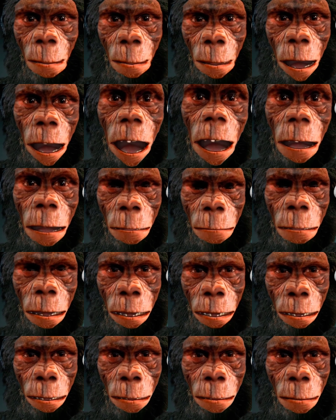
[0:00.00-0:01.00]
To all
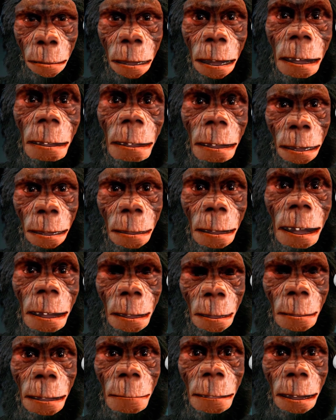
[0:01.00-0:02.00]
this, we must
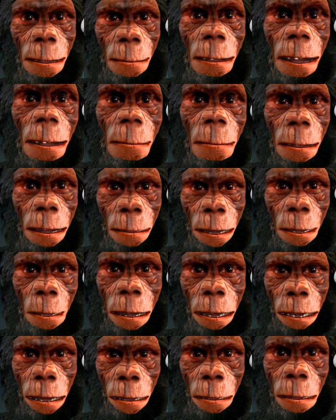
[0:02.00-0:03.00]
add that my cranial
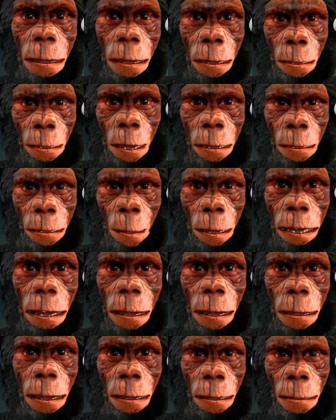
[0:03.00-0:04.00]
position indicates a
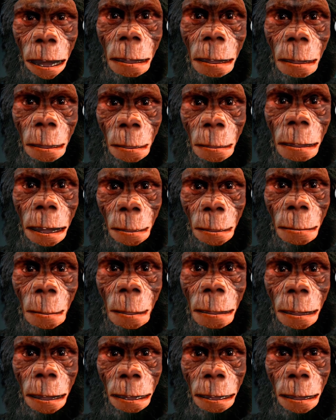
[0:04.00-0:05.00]
certain degree of
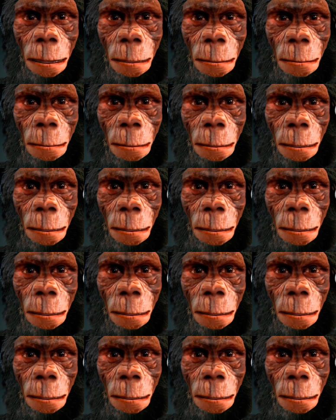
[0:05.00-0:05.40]
bipedalism,